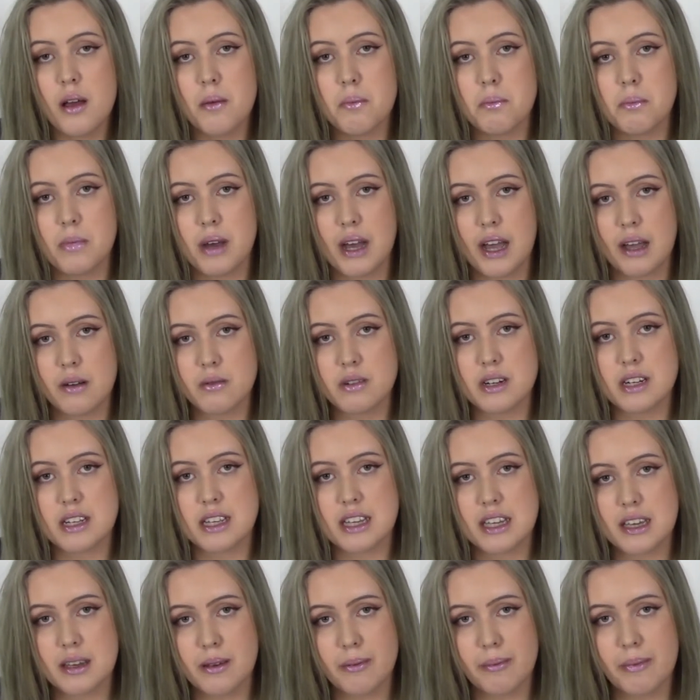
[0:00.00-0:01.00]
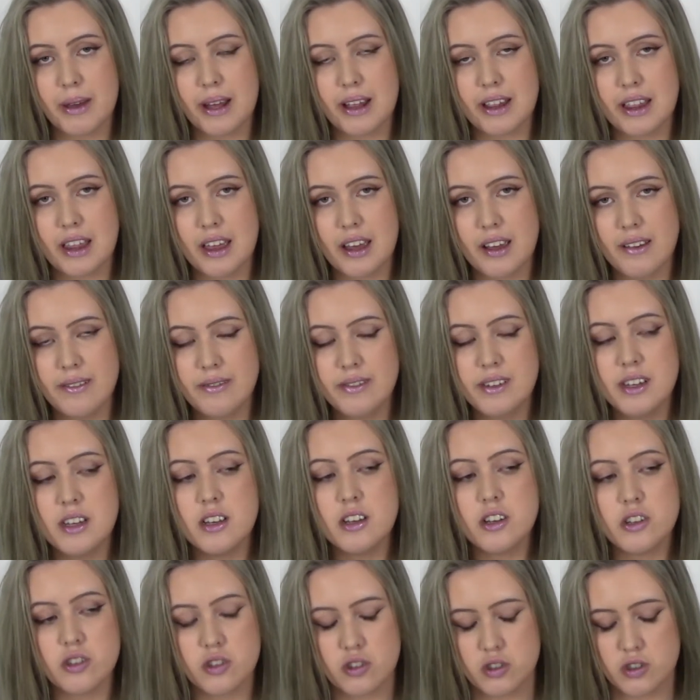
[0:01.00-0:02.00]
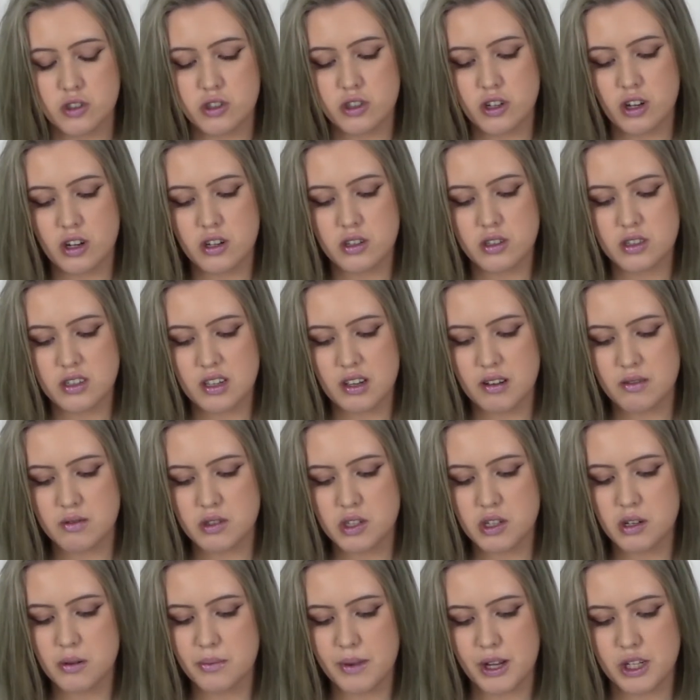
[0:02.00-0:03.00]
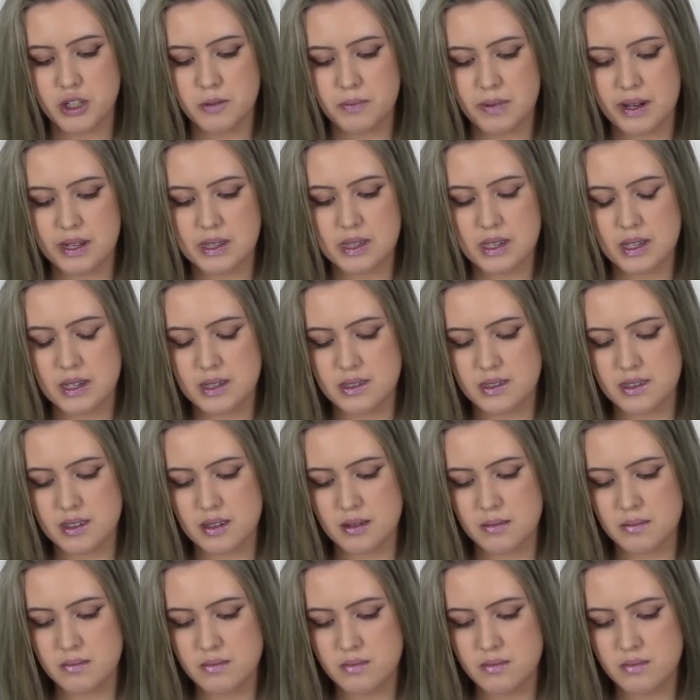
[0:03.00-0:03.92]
but I want to keep my life, so don't have too much magnesium.